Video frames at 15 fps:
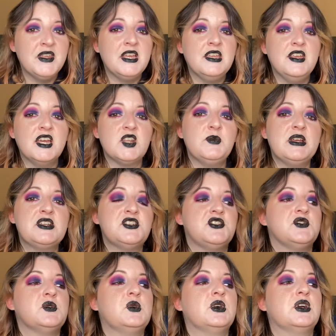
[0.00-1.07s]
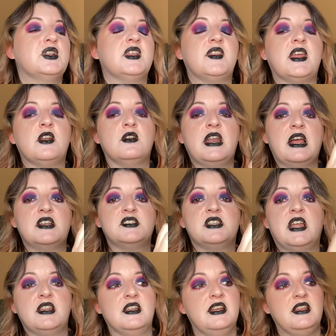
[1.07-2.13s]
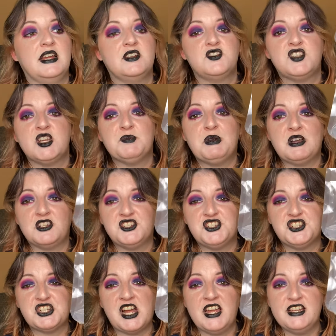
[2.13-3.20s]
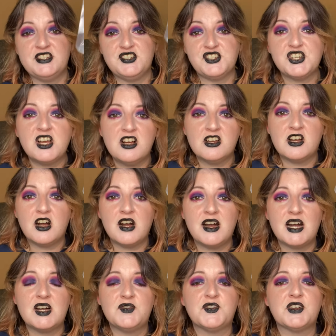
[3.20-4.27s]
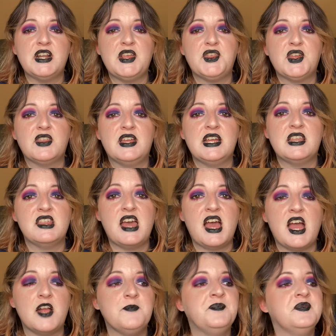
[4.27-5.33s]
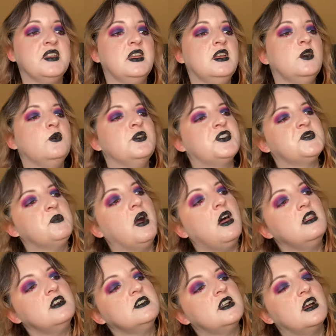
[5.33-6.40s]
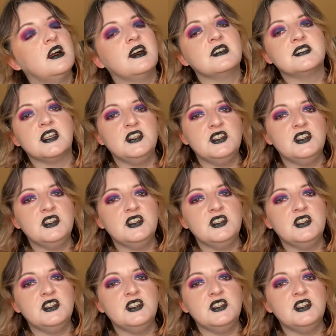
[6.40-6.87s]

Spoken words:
You gotta make sure that they don't accidentally like chip a giant chunk off or anything like that. With smaller dogs, that